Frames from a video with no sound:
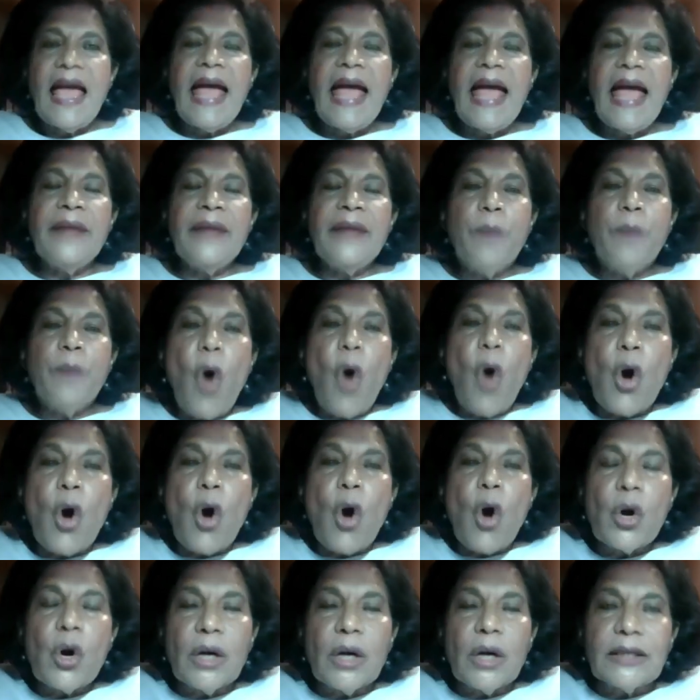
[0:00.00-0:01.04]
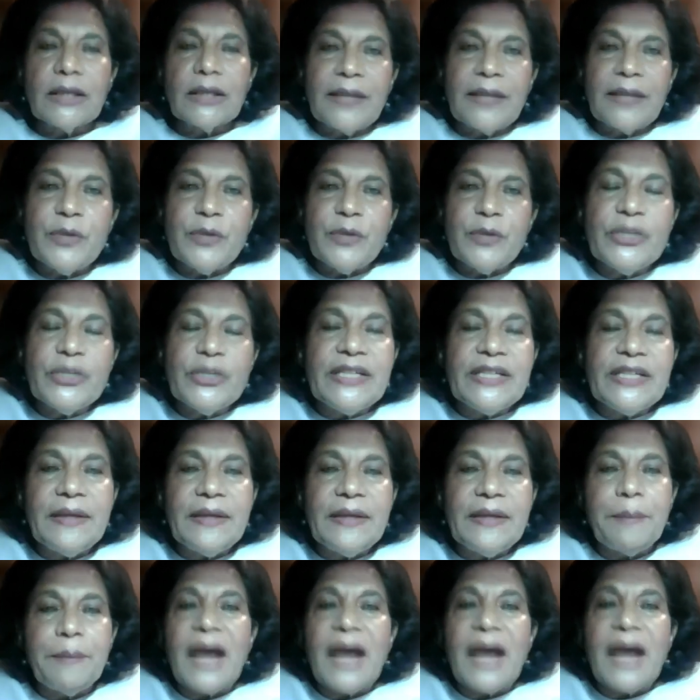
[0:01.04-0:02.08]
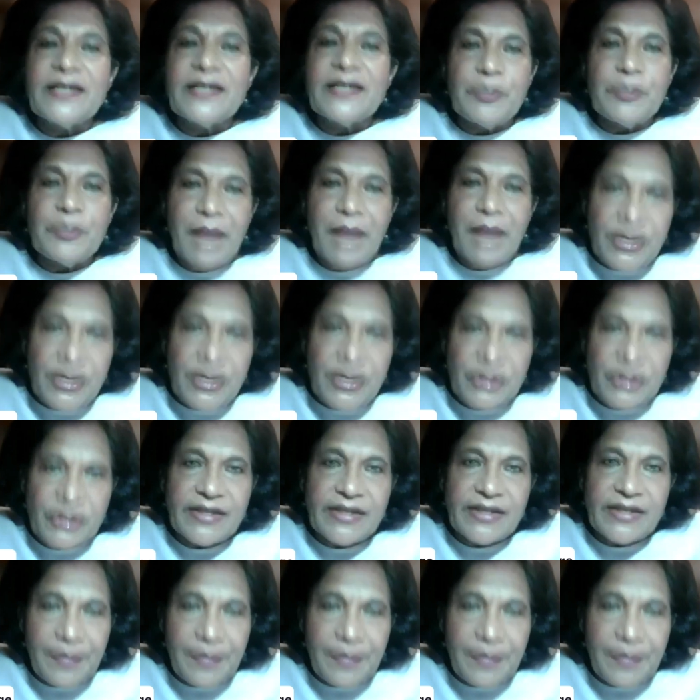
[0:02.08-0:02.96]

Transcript: and more community participation,